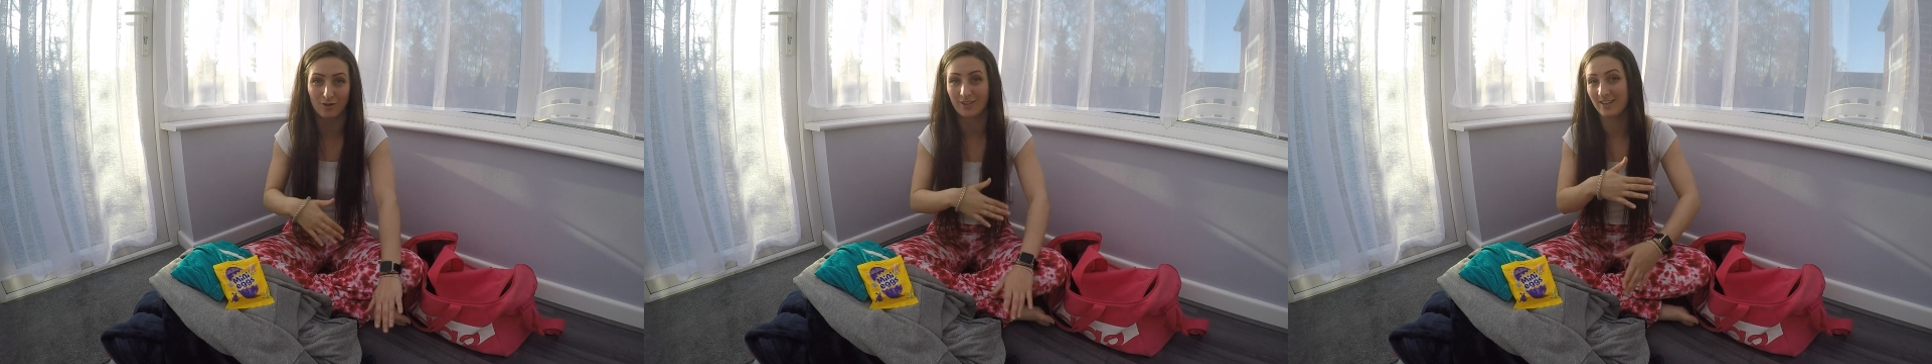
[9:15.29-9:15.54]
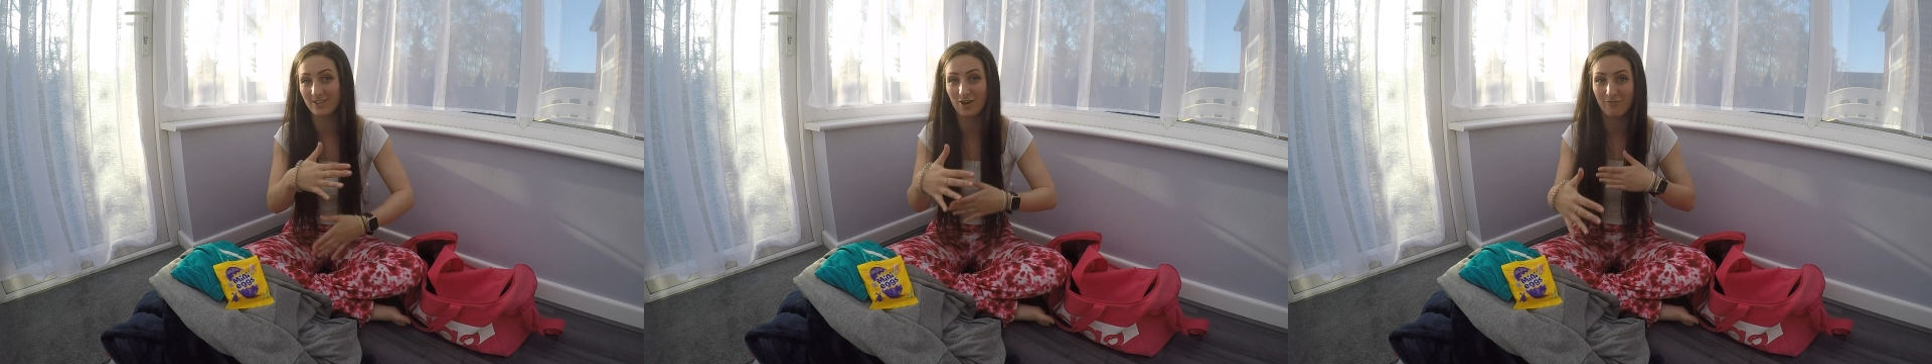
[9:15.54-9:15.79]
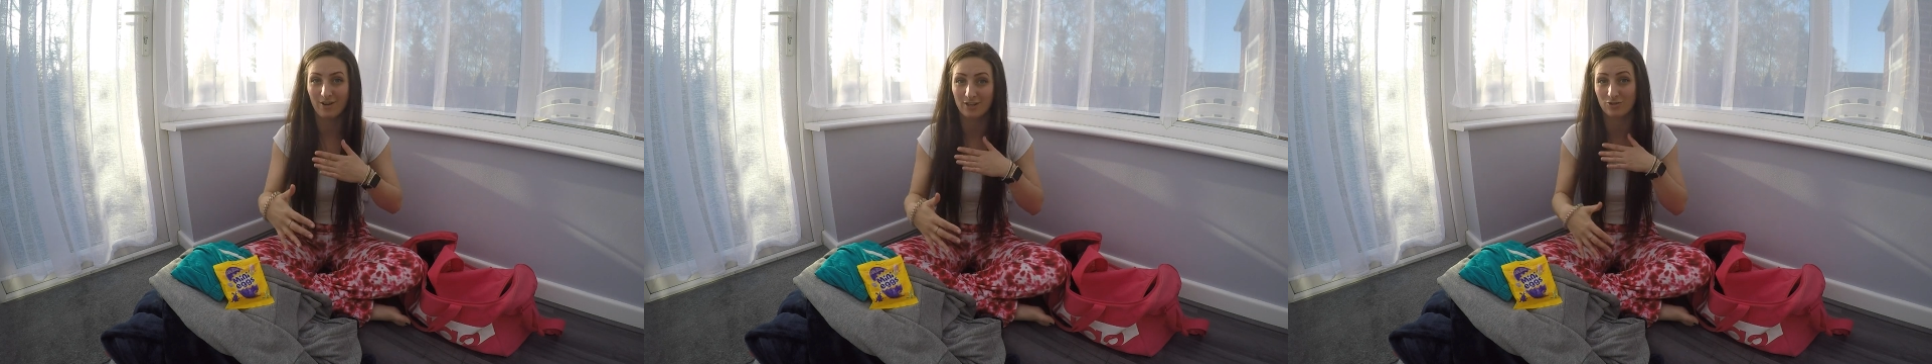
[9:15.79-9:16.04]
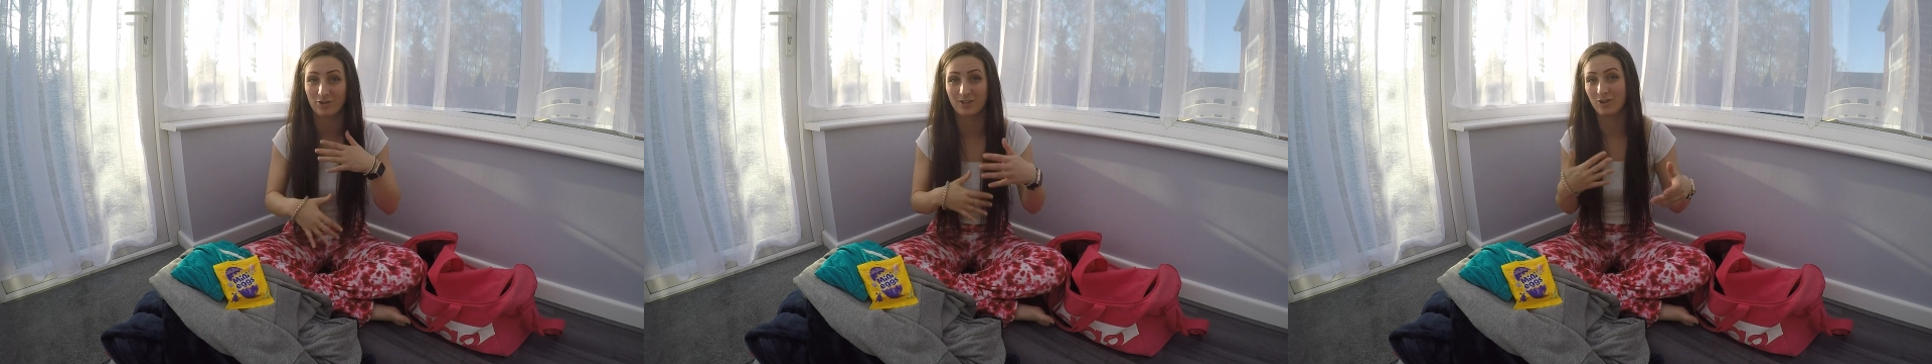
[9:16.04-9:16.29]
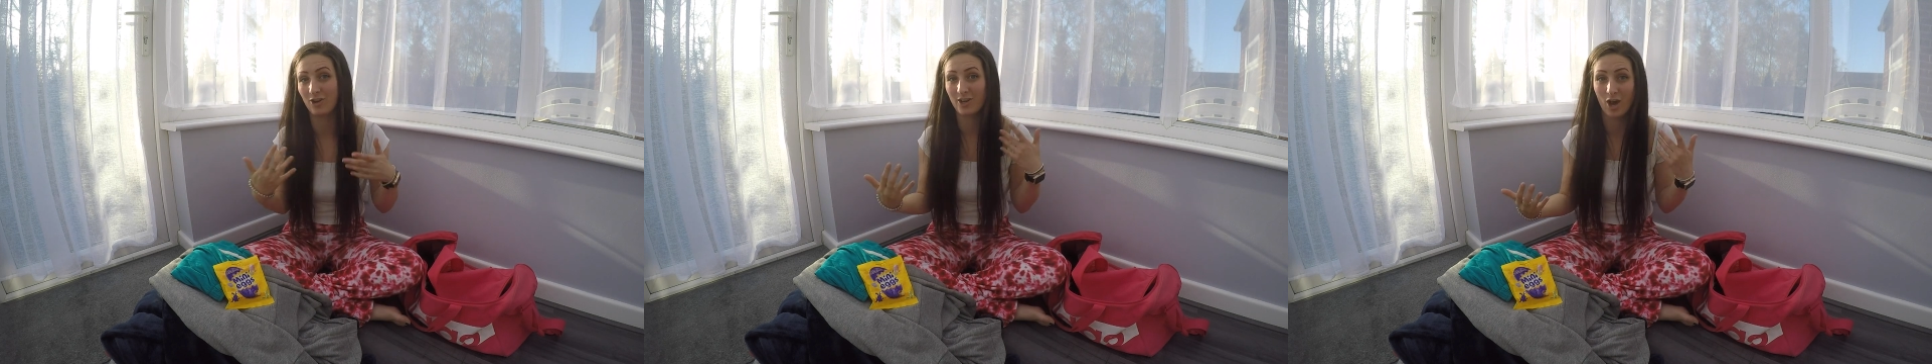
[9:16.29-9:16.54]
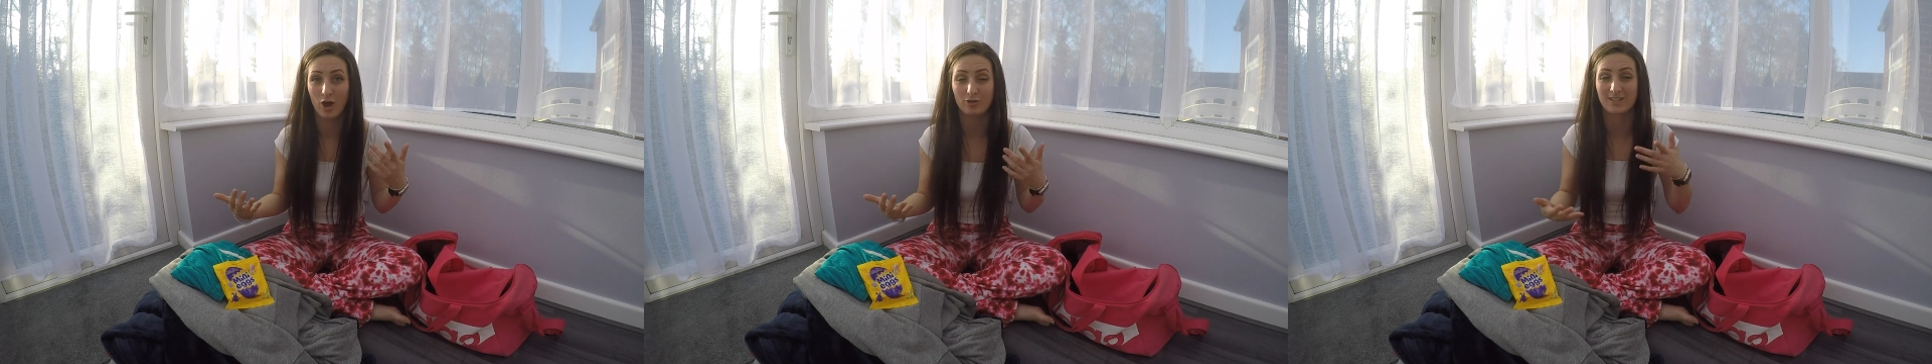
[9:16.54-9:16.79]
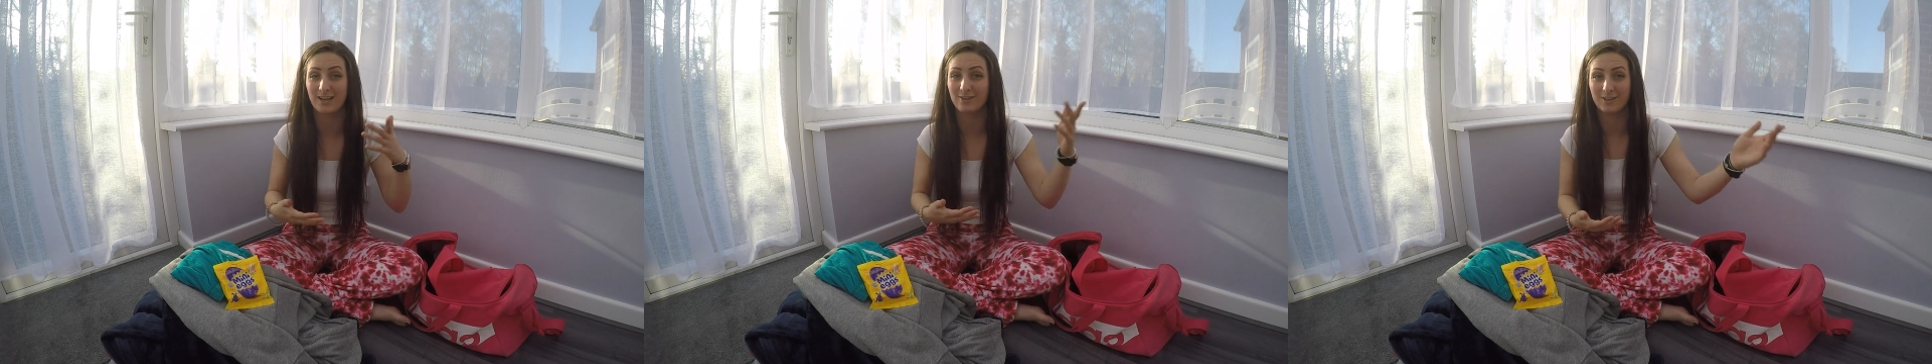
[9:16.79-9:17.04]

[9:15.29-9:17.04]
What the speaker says: or there's no restaurant, you're not in a hotel,